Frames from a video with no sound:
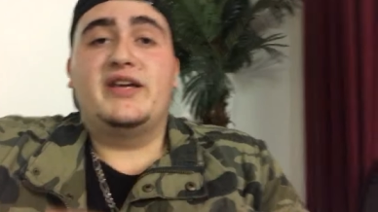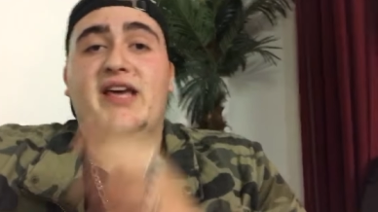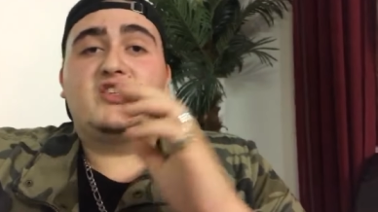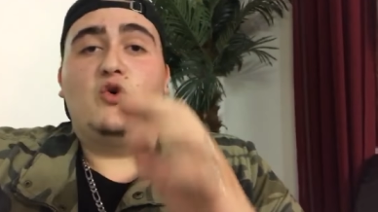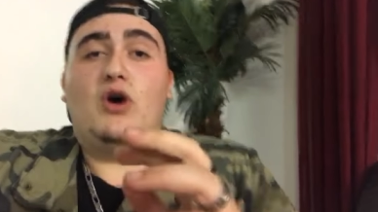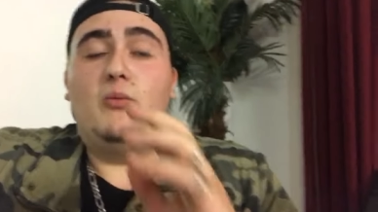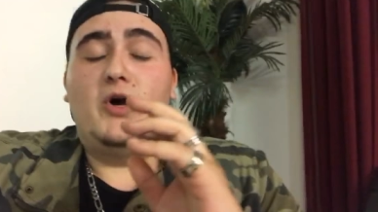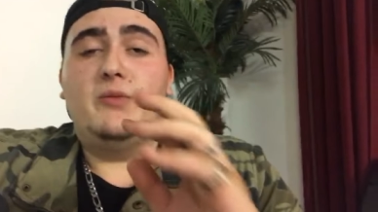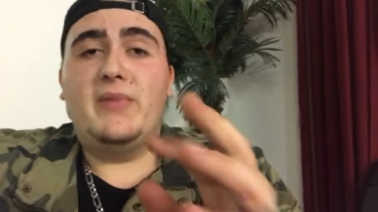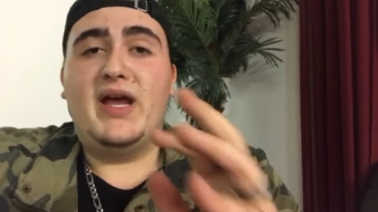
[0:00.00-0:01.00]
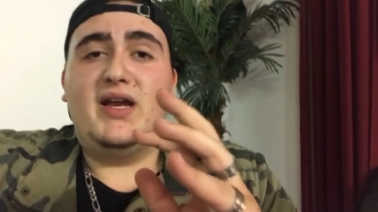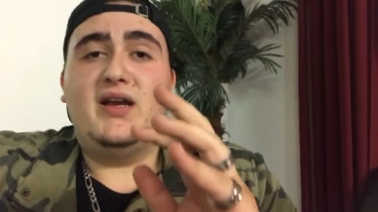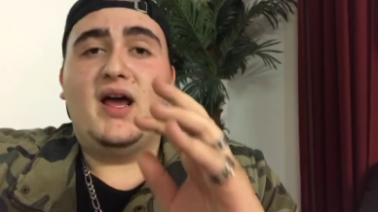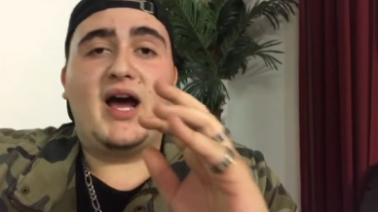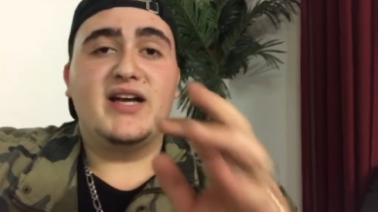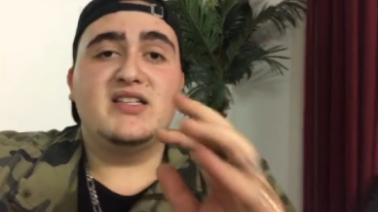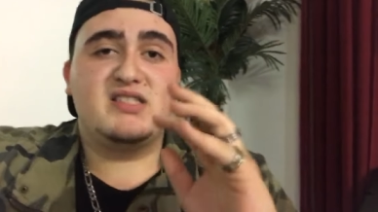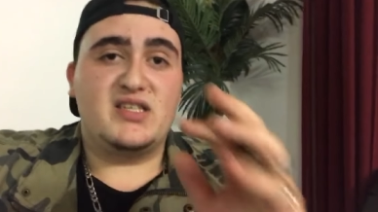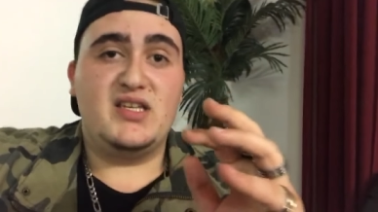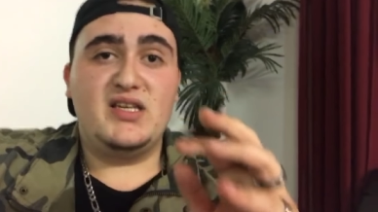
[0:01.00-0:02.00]
Okay, so what one-man hide and
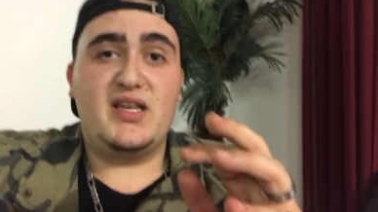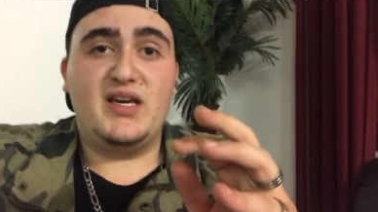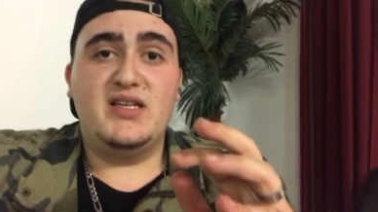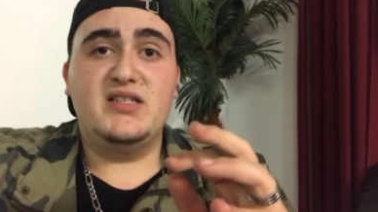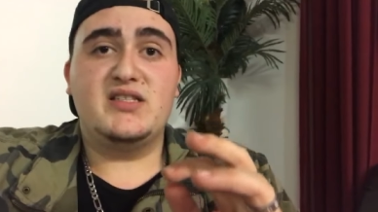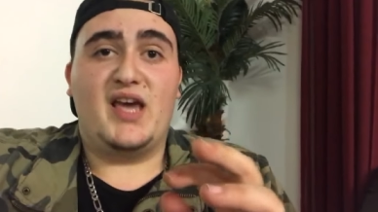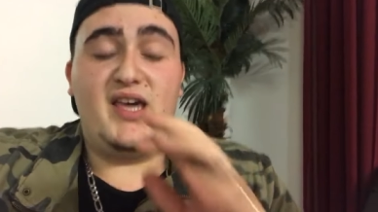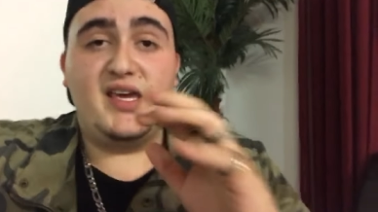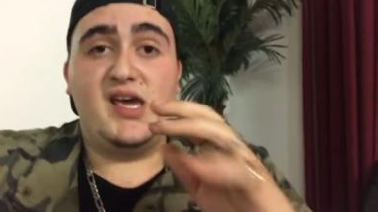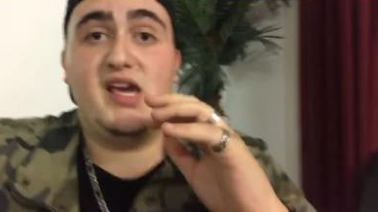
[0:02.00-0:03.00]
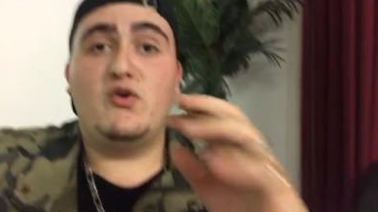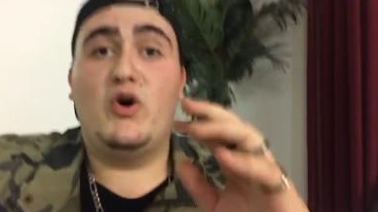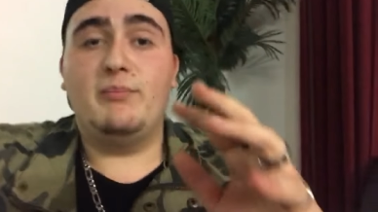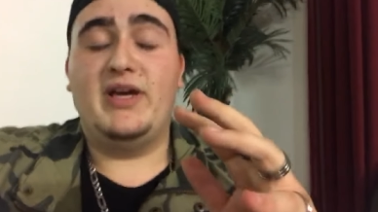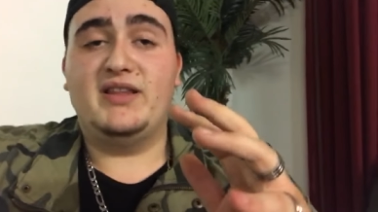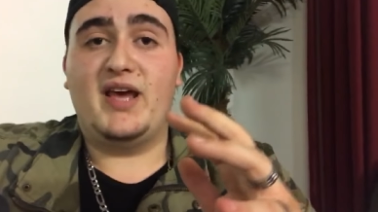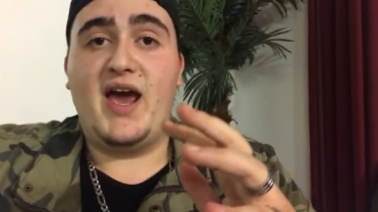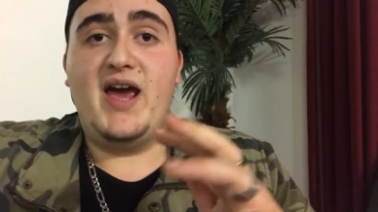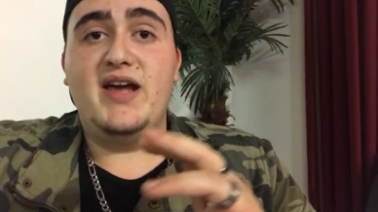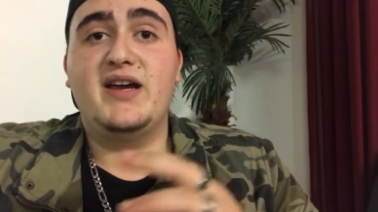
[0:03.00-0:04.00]
seek is, aka one-man
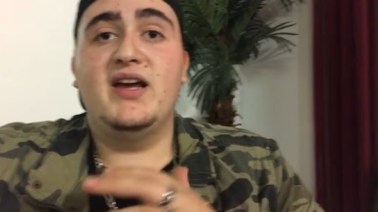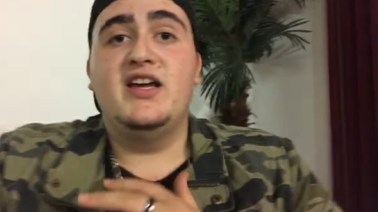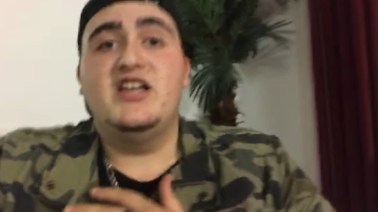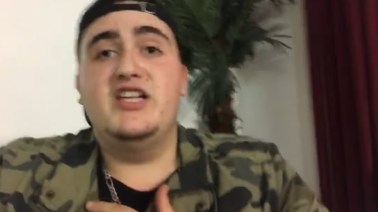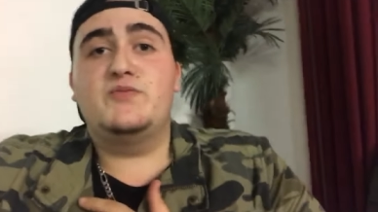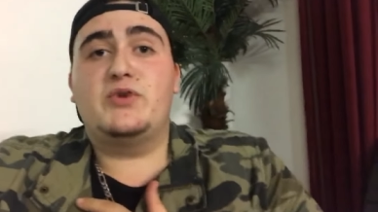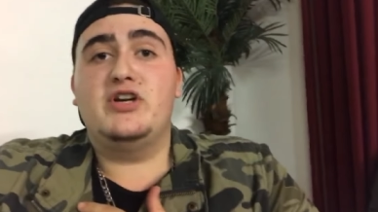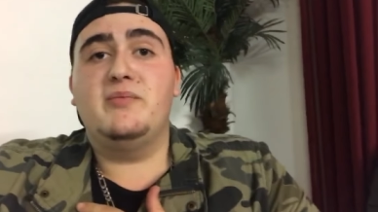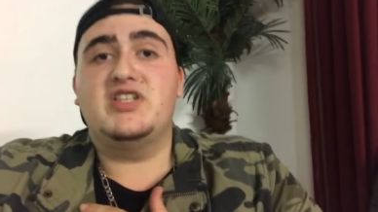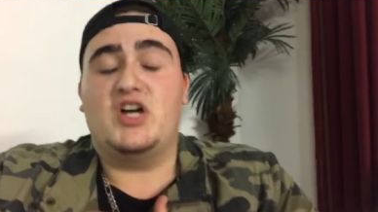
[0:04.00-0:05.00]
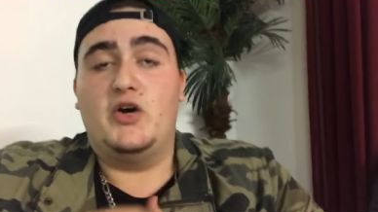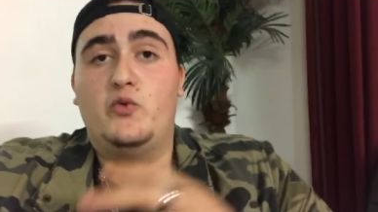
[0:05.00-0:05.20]
tag, it's pretty much a